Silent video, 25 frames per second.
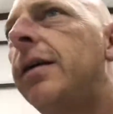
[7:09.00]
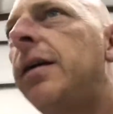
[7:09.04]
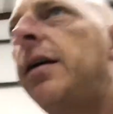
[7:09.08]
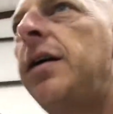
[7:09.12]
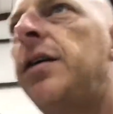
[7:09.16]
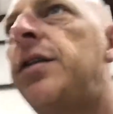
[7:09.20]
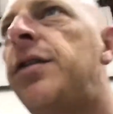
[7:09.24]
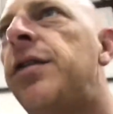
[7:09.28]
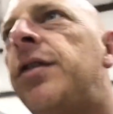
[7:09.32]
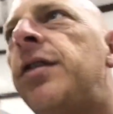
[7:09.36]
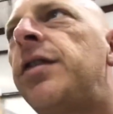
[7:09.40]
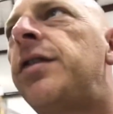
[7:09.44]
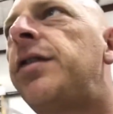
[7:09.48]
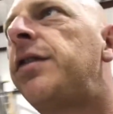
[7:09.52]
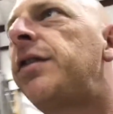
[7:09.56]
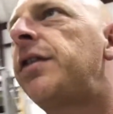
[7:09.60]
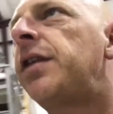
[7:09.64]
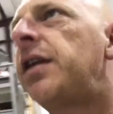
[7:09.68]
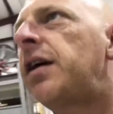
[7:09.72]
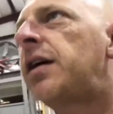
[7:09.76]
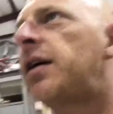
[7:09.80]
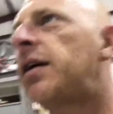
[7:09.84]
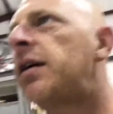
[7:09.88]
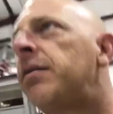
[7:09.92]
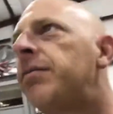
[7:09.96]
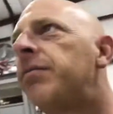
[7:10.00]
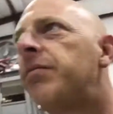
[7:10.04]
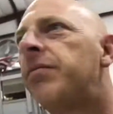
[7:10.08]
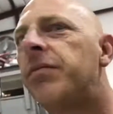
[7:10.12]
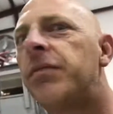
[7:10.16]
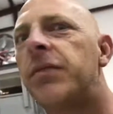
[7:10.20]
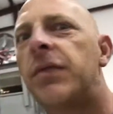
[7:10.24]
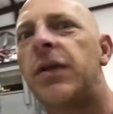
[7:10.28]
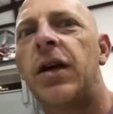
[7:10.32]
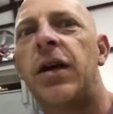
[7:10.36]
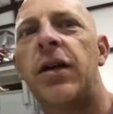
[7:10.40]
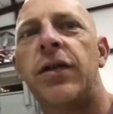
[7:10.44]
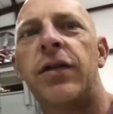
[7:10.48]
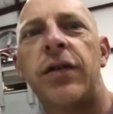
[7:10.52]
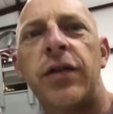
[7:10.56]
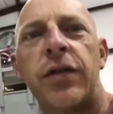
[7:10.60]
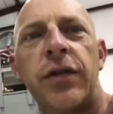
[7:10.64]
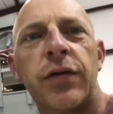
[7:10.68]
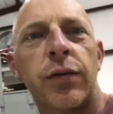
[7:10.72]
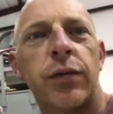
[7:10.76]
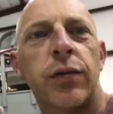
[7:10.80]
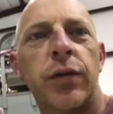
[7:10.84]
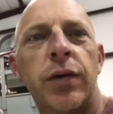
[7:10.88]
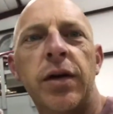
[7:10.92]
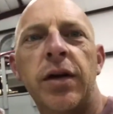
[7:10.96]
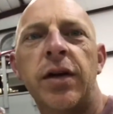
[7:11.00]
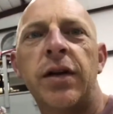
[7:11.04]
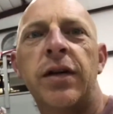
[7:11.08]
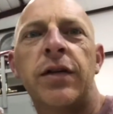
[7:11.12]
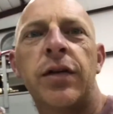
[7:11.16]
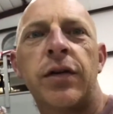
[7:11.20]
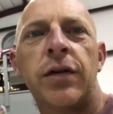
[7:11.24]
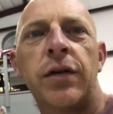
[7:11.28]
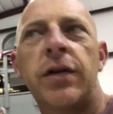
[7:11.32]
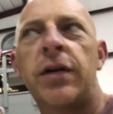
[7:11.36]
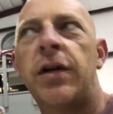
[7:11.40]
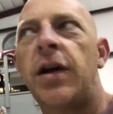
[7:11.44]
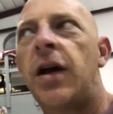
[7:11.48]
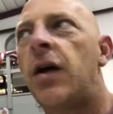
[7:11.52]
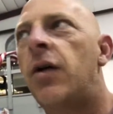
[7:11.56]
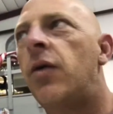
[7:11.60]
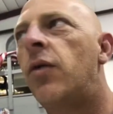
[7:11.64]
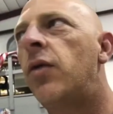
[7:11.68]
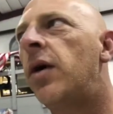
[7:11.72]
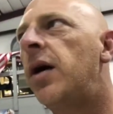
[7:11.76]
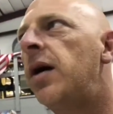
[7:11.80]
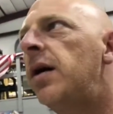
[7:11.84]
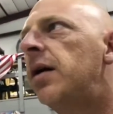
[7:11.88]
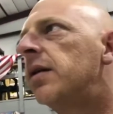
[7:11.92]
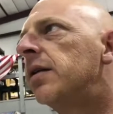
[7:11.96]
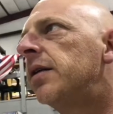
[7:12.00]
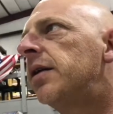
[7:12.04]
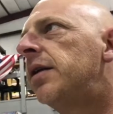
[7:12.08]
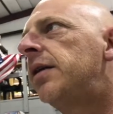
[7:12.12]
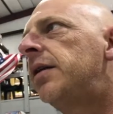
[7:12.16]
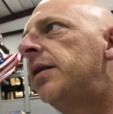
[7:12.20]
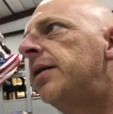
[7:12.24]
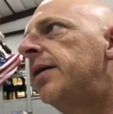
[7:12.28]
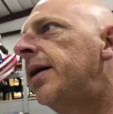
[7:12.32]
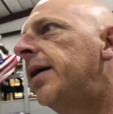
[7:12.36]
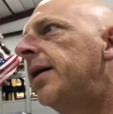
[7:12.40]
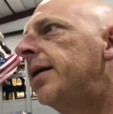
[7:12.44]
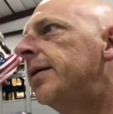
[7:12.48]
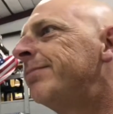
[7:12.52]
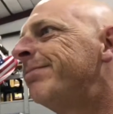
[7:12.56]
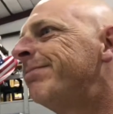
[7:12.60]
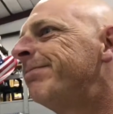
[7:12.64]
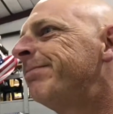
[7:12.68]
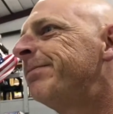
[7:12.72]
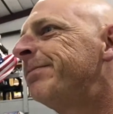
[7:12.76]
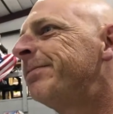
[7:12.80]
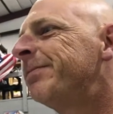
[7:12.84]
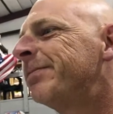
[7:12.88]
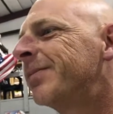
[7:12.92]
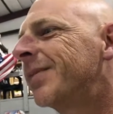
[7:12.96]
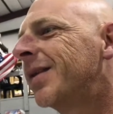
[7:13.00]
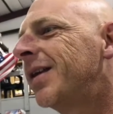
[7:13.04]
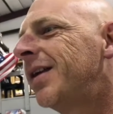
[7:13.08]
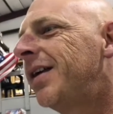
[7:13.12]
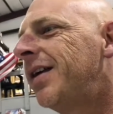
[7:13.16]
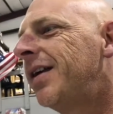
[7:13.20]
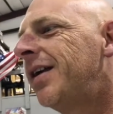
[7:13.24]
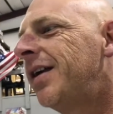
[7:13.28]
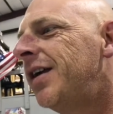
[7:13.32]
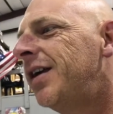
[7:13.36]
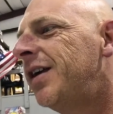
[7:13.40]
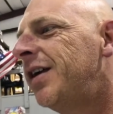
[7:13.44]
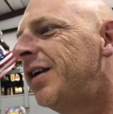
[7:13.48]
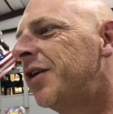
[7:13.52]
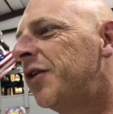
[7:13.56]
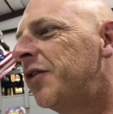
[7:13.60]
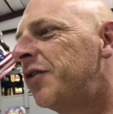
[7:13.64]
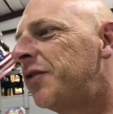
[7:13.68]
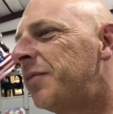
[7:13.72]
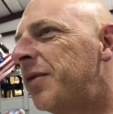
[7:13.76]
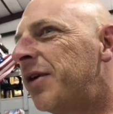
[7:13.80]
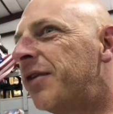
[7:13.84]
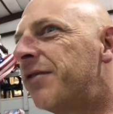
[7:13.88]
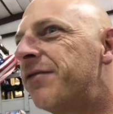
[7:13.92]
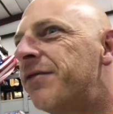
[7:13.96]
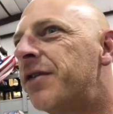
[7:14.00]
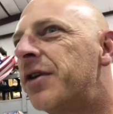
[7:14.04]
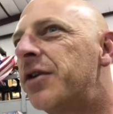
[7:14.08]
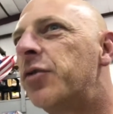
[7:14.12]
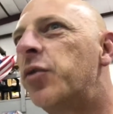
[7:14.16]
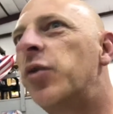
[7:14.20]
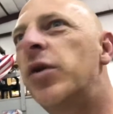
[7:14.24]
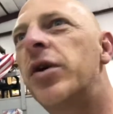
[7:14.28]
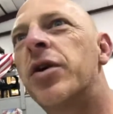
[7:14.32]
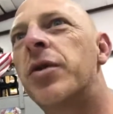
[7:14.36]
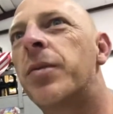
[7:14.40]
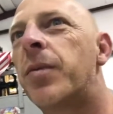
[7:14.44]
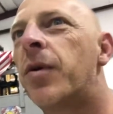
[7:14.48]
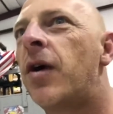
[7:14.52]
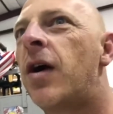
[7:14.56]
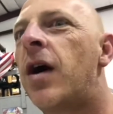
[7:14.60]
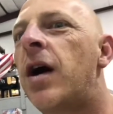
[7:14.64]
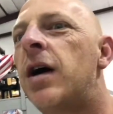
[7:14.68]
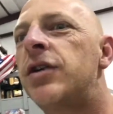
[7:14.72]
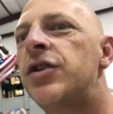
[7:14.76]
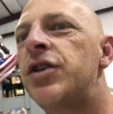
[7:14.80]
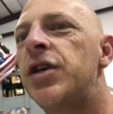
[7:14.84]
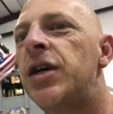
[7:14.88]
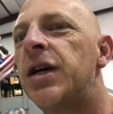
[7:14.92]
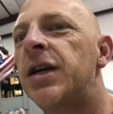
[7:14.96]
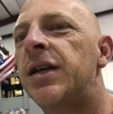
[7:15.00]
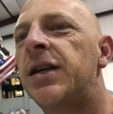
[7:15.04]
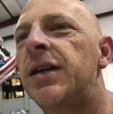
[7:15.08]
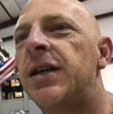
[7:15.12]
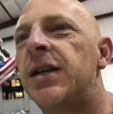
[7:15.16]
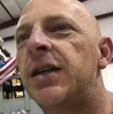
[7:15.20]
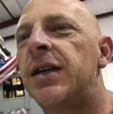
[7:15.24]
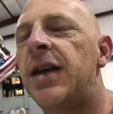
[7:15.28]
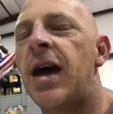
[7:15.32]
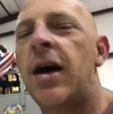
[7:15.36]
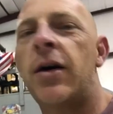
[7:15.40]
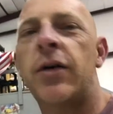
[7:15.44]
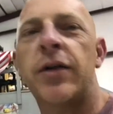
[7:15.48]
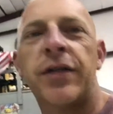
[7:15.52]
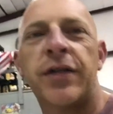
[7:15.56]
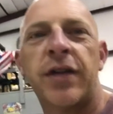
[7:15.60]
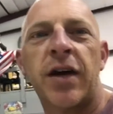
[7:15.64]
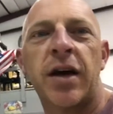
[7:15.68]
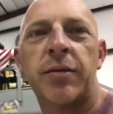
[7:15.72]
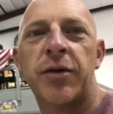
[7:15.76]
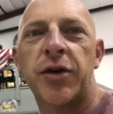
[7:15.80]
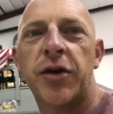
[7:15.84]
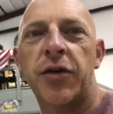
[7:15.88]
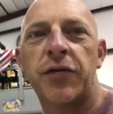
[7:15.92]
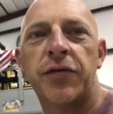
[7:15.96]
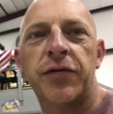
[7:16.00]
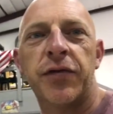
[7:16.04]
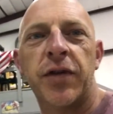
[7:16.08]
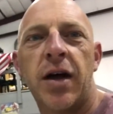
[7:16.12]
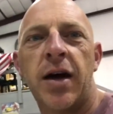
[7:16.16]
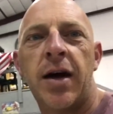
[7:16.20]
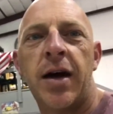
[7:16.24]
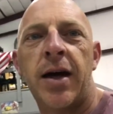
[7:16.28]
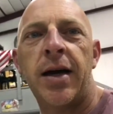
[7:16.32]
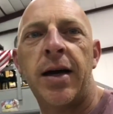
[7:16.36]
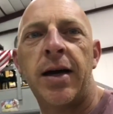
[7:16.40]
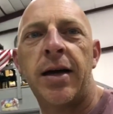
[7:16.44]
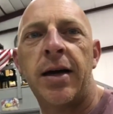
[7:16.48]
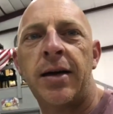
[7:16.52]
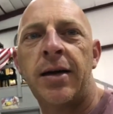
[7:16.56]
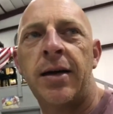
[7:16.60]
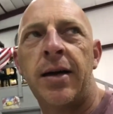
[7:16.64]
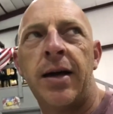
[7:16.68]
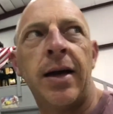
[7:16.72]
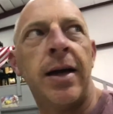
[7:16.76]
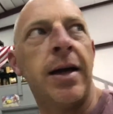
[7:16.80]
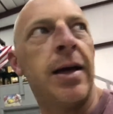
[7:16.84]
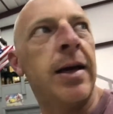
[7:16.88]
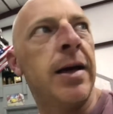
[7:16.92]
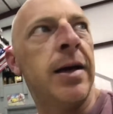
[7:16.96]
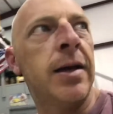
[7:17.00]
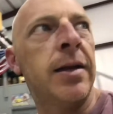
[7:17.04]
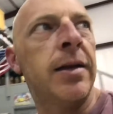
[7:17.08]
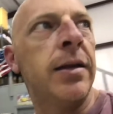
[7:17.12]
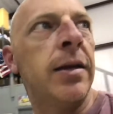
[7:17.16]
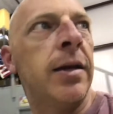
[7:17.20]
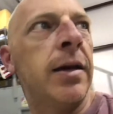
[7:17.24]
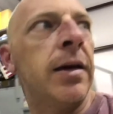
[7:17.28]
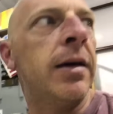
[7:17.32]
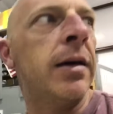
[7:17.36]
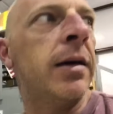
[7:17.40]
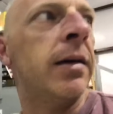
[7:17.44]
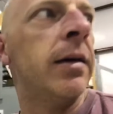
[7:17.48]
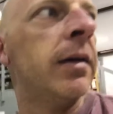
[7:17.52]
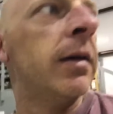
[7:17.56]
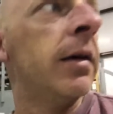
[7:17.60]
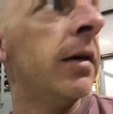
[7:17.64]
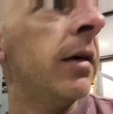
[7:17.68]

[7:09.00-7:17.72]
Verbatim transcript: It's just, uh, it's just really turning out well, and uh, you know, it's been a fun winter project, and now it's time to go flying, and the